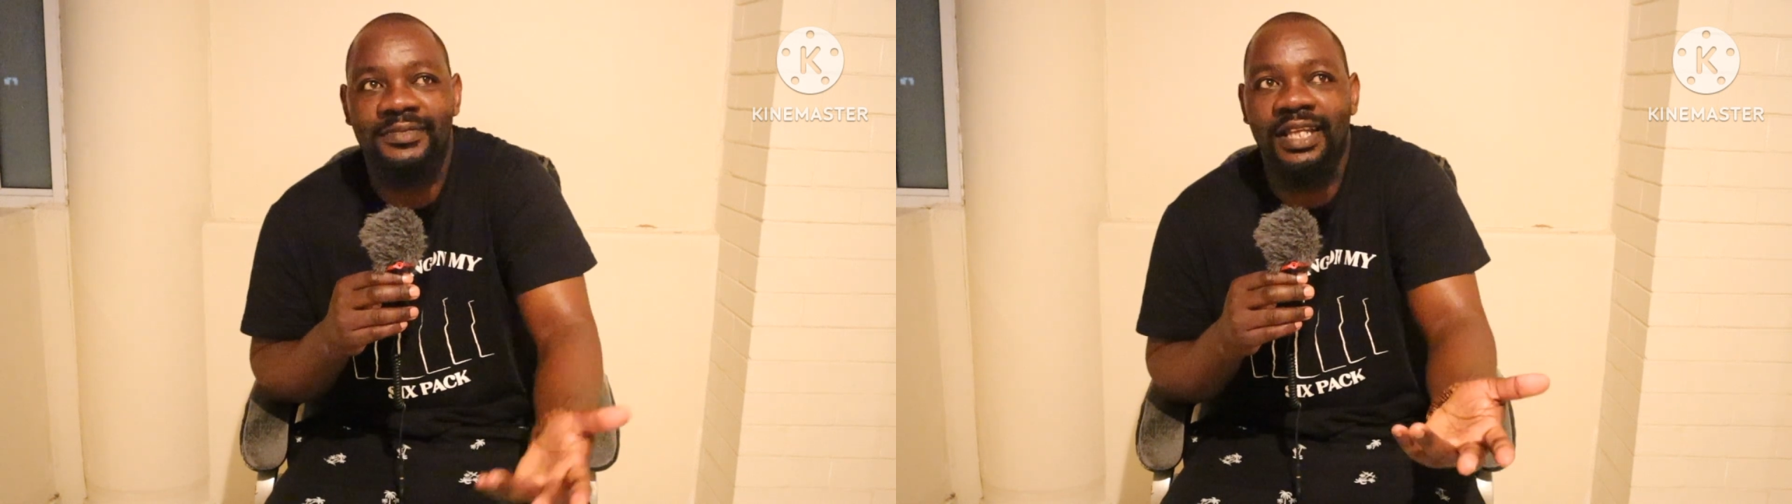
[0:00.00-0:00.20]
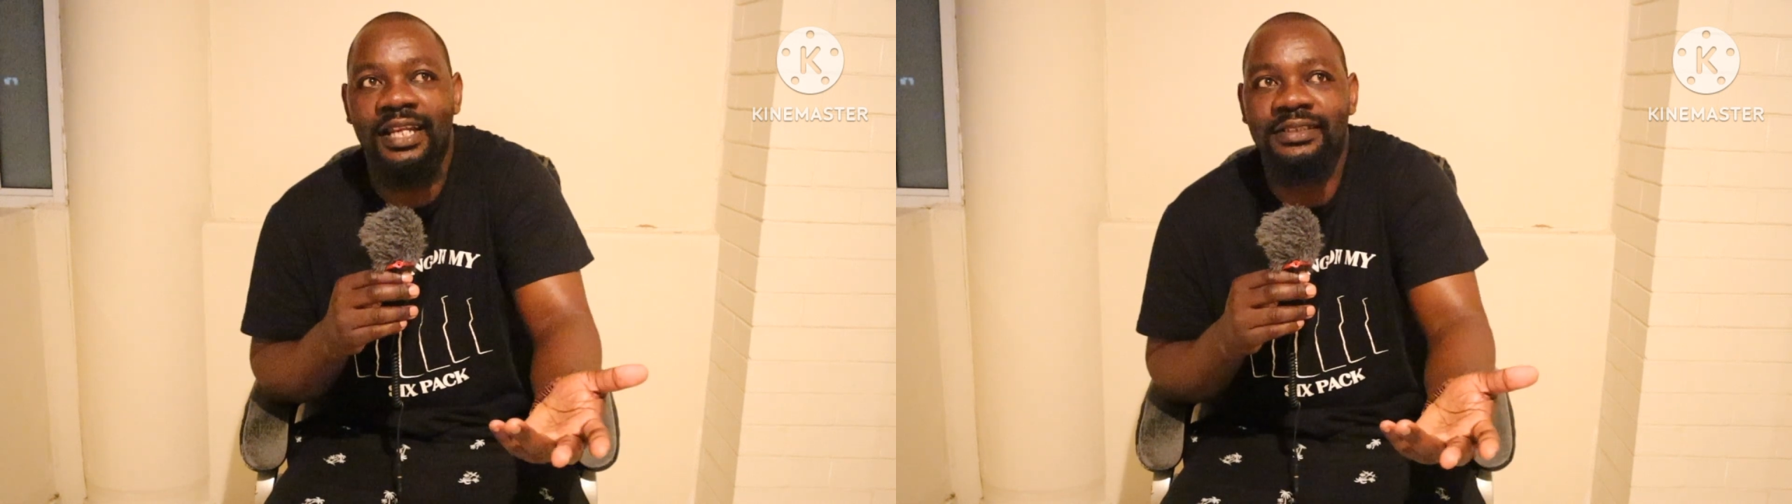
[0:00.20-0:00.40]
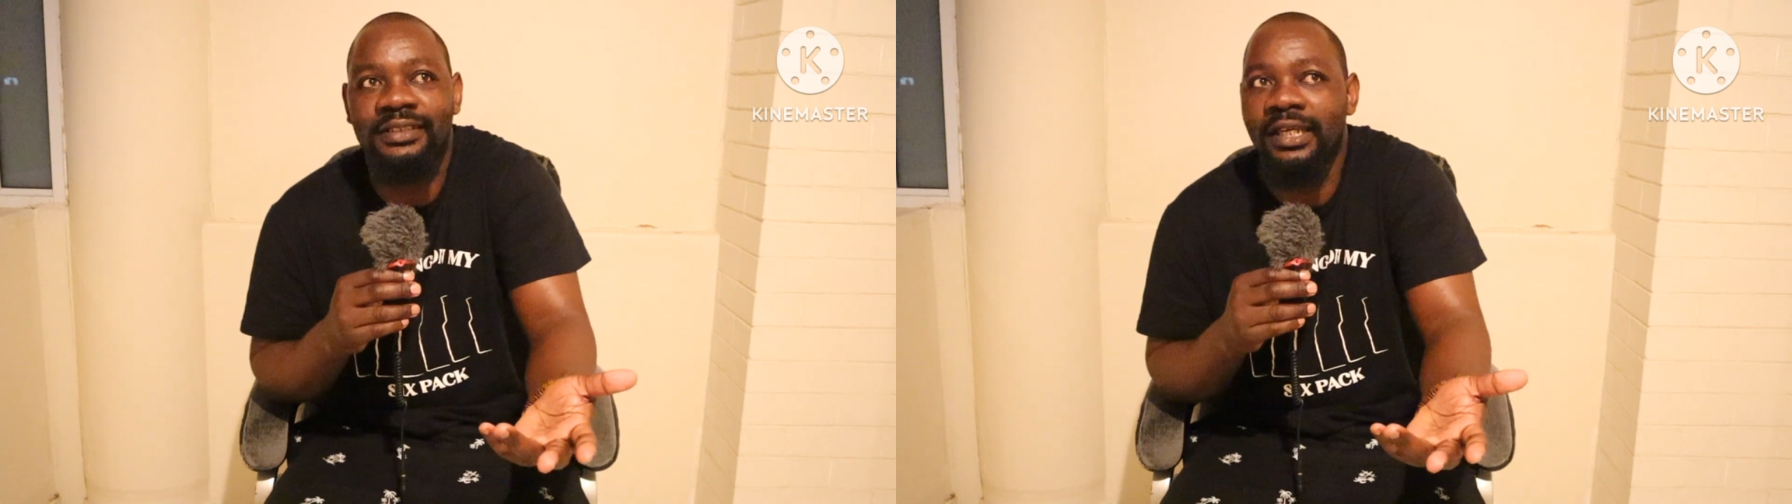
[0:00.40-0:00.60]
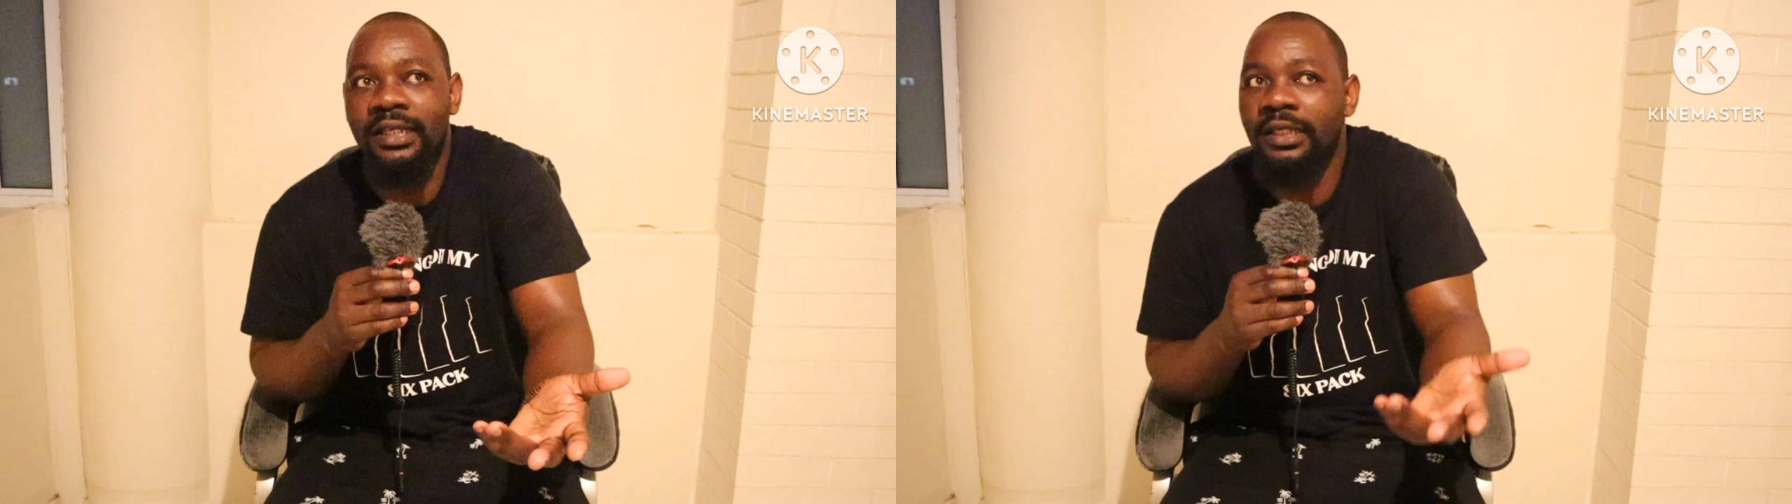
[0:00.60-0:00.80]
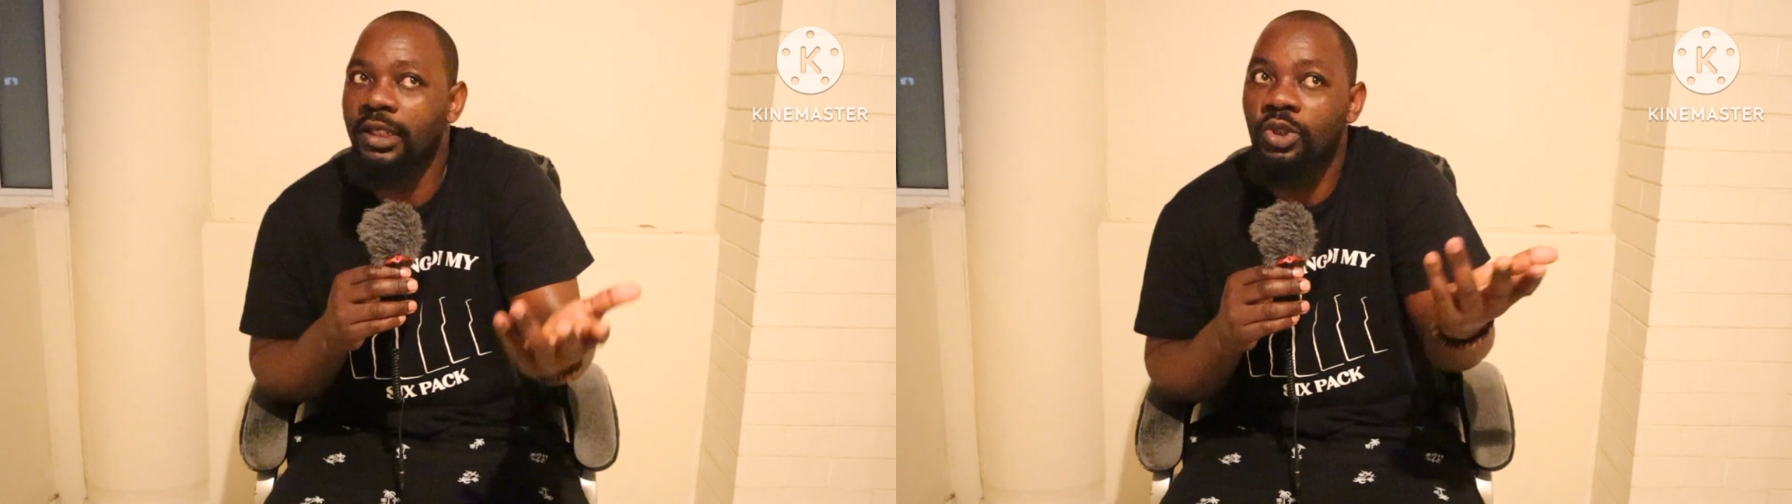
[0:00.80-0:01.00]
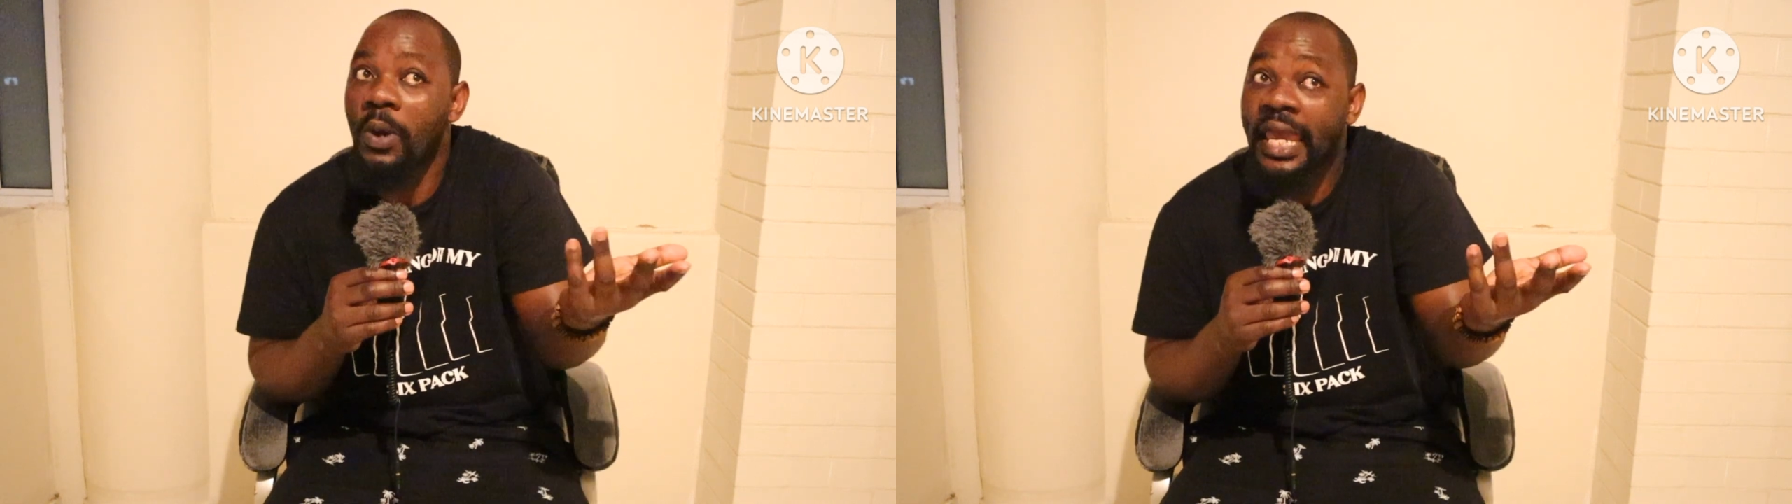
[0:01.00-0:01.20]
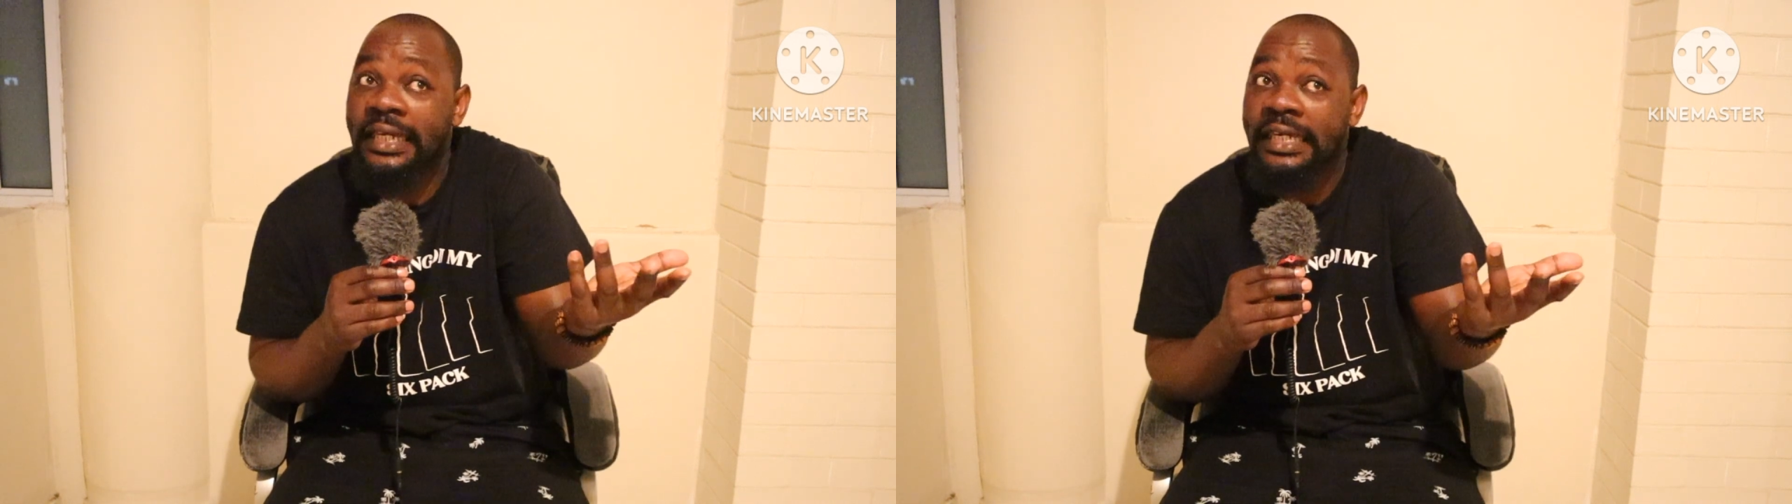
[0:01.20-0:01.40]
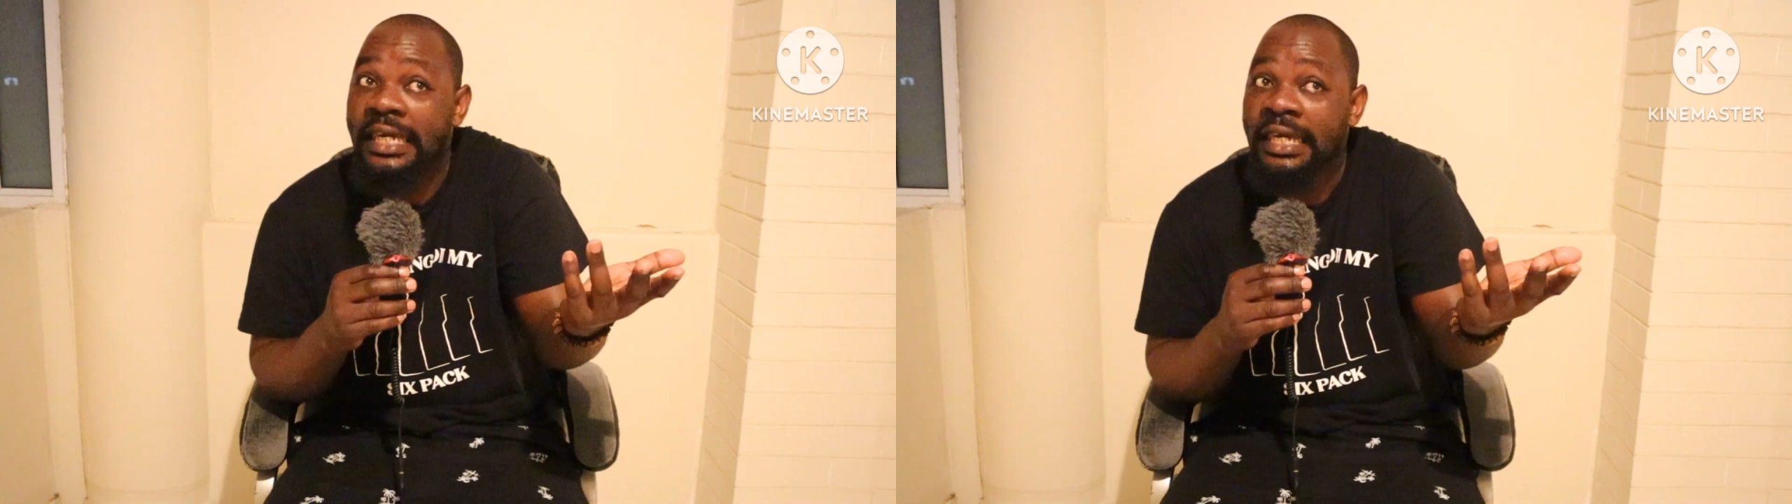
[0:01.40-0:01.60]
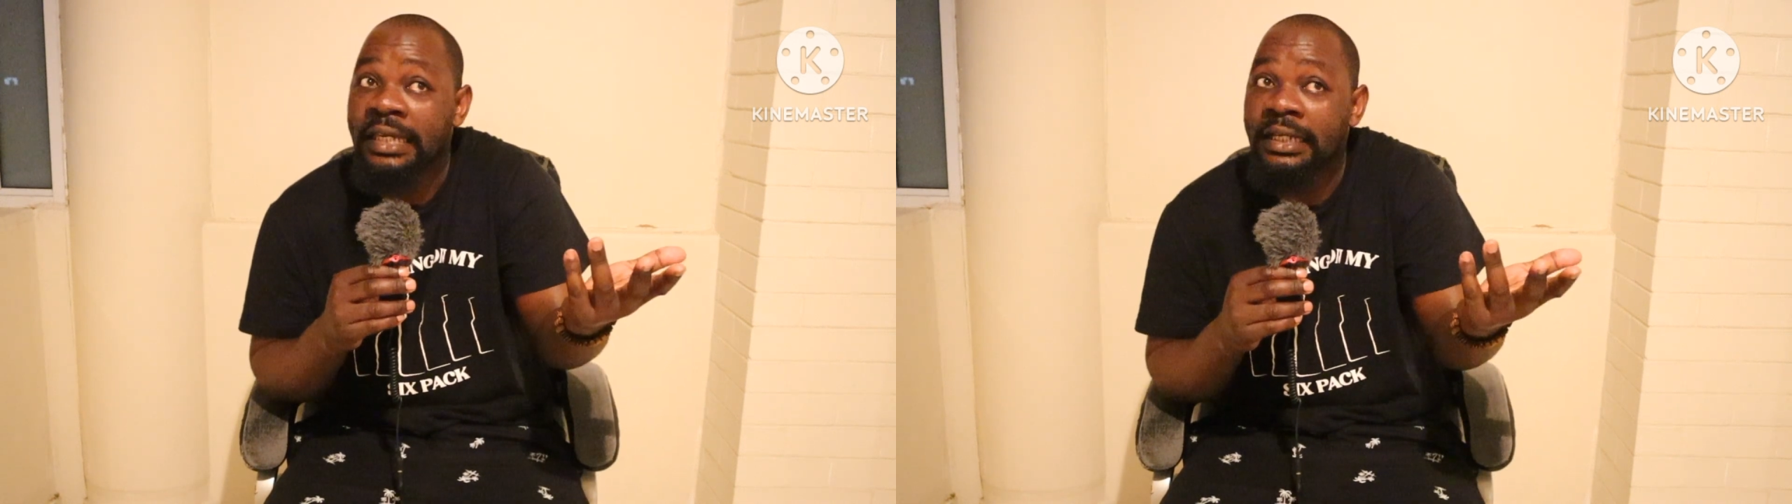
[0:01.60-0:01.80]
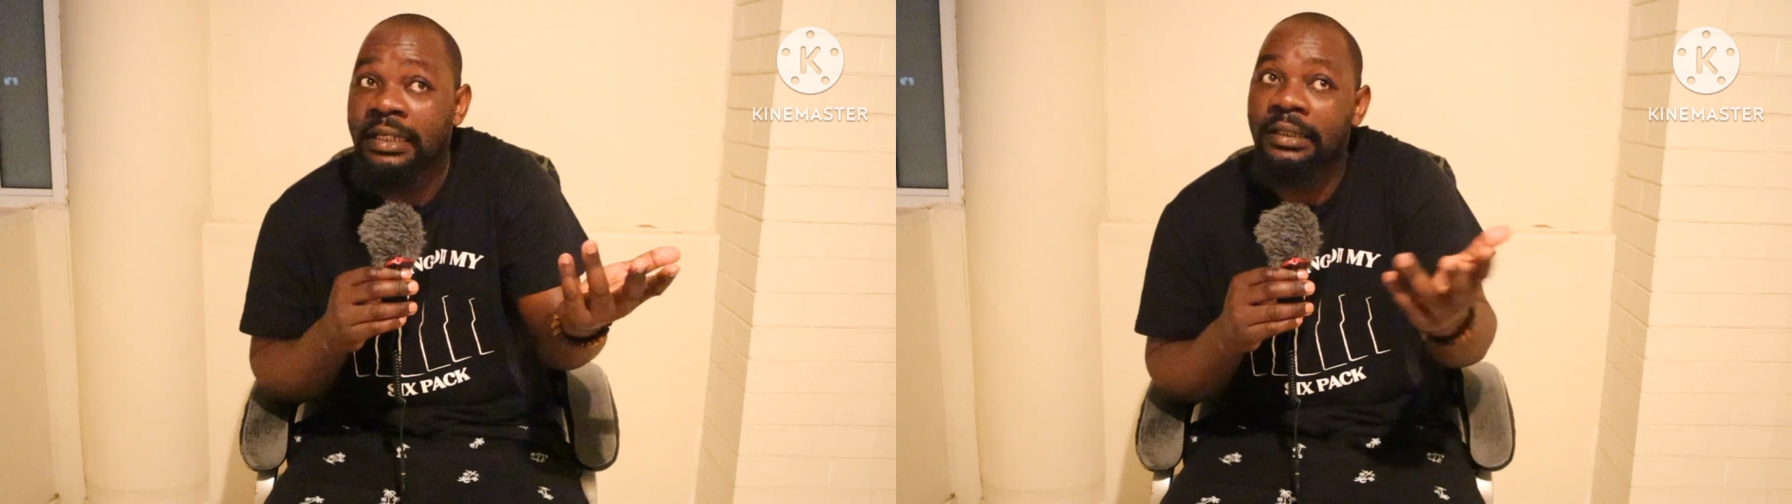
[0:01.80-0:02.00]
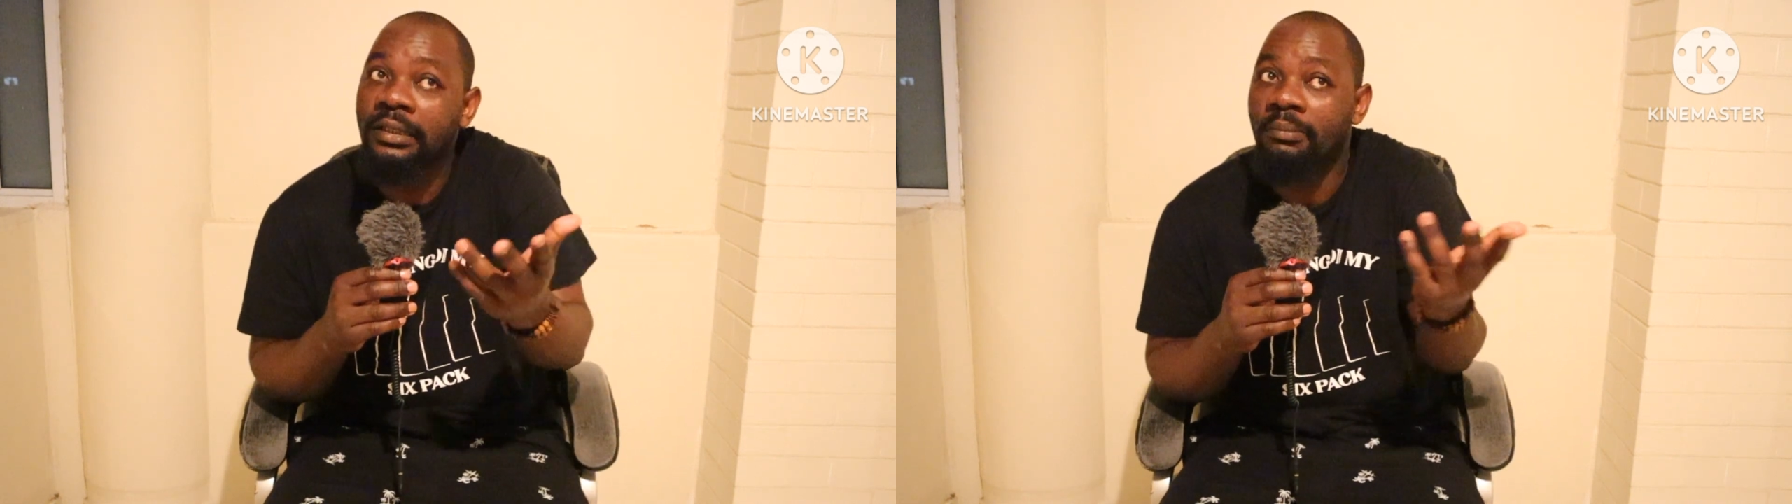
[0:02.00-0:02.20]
they're like saying you are a king